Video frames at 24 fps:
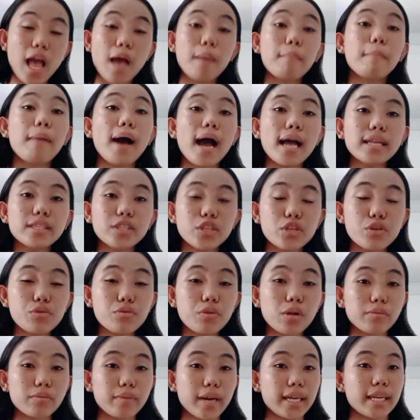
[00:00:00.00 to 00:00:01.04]
but you
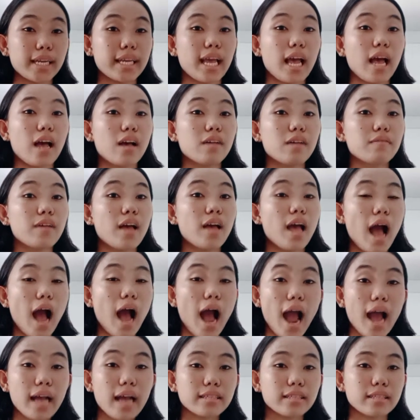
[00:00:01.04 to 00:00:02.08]
already have
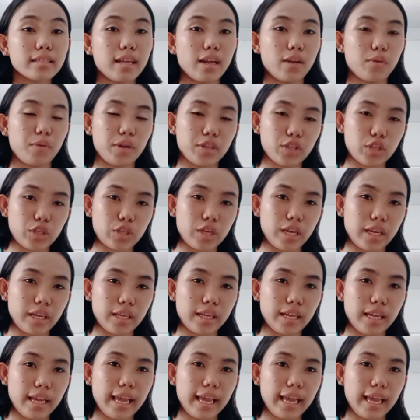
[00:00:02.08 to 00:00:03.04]
asked the question,